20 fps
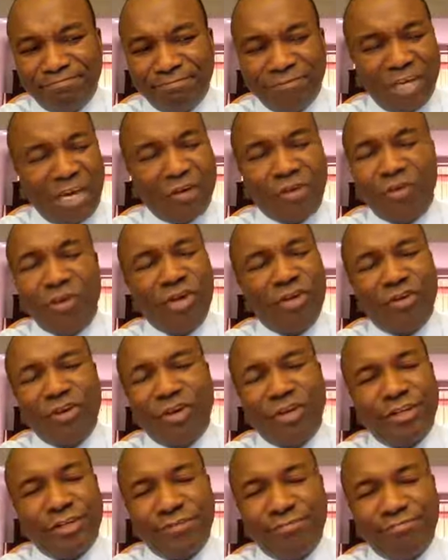I couldn't
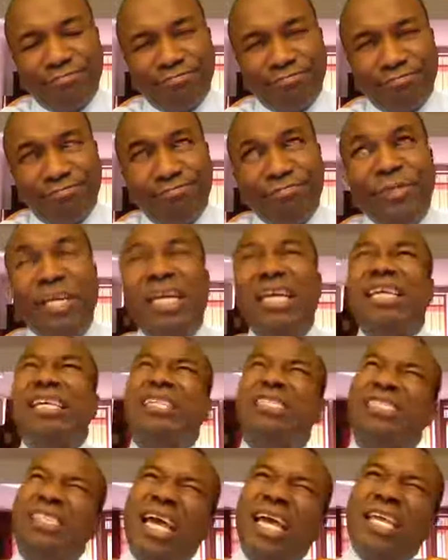read.
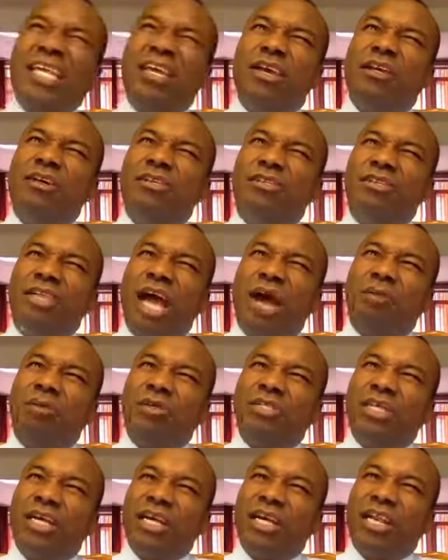10 years, I
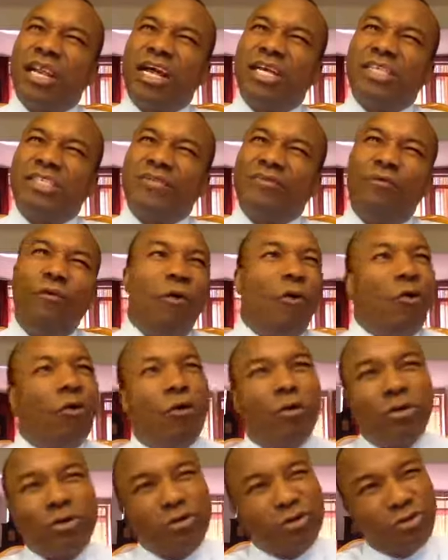was in class 4
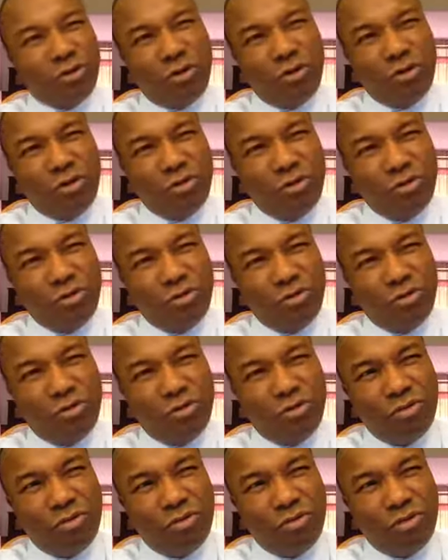or so,
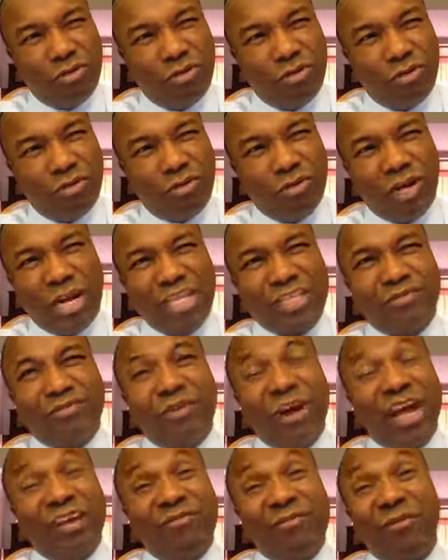or class
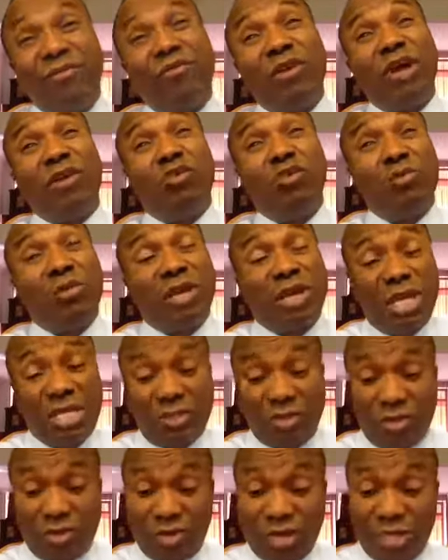5 before I could
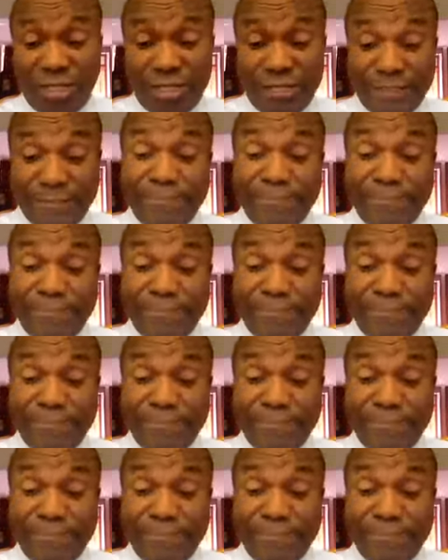begin to read.